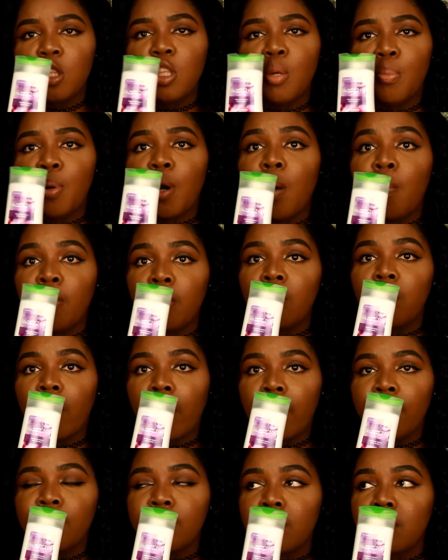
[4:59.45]
The purple
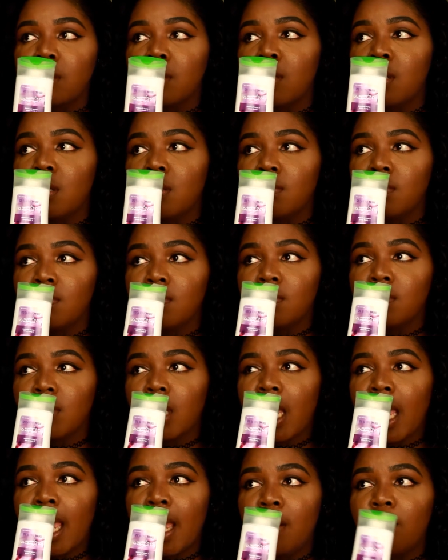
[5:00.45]
grapes
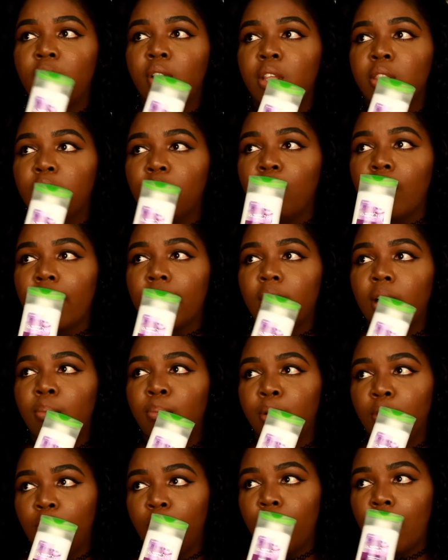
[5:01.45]
and run through like a
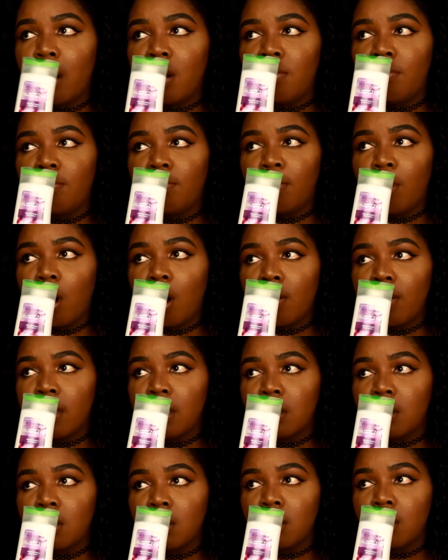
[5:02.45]
blueberry
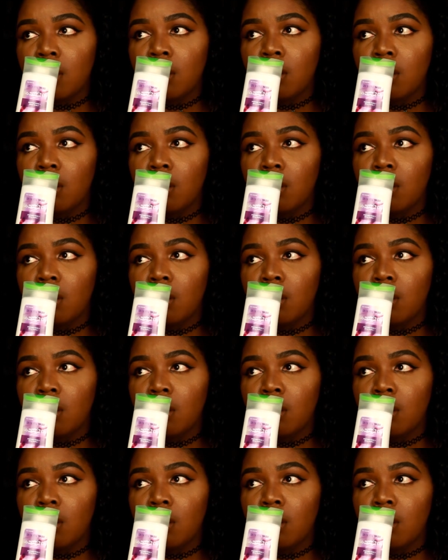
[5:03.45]
forest,